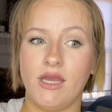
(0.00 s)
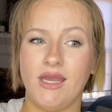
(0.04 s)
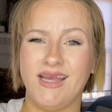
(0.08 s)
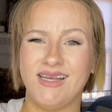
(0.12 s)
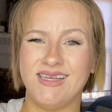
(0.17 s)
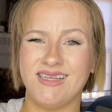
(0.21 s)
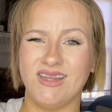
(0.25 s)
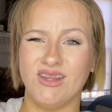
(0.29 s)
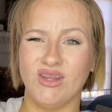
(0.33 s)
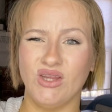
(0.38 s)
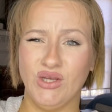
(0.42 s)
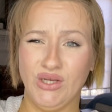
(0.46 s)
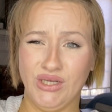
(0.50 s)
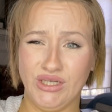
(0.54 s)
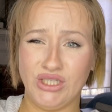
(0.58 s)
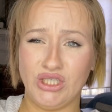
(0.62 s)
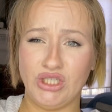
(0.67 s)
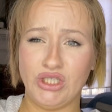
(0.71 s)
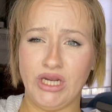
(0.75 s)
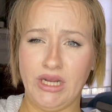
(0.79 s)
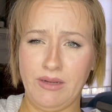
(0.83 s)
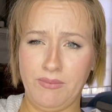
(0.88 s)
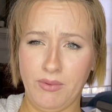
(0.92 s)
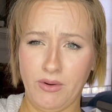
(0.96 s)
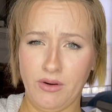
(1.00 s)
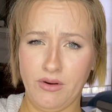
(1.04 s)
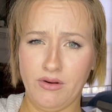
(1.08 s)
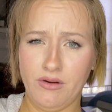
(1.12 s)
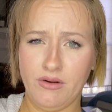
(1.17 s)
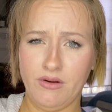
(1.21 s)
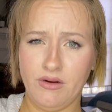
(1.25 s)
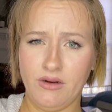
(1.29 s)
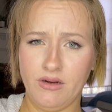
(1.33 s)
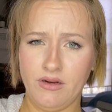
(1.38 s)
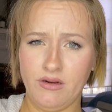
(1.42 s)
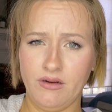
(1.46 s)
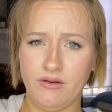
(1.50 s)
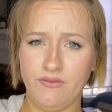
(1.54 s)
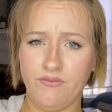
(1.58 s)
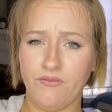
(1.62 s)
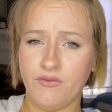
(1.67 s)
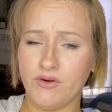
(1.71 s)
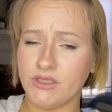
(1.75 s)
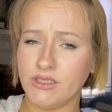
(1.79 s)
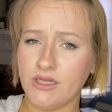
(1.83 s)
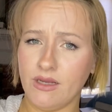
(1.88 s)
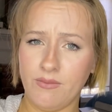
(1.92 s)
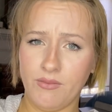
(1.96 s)
It looks cheaper
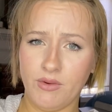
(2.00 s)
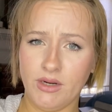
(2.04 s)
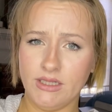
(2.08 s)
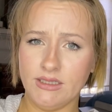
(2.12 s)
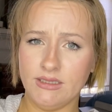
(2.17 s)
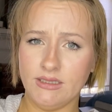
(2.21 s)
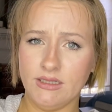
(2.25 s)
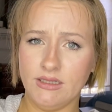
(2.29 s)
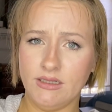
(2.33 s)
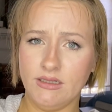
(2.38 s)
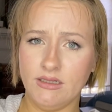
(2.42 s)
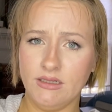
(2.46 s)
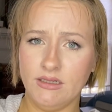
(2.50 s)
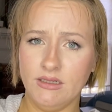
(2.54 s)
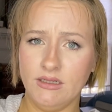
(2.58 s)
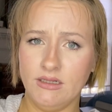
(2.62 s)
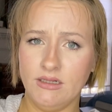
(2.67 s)
for some reason,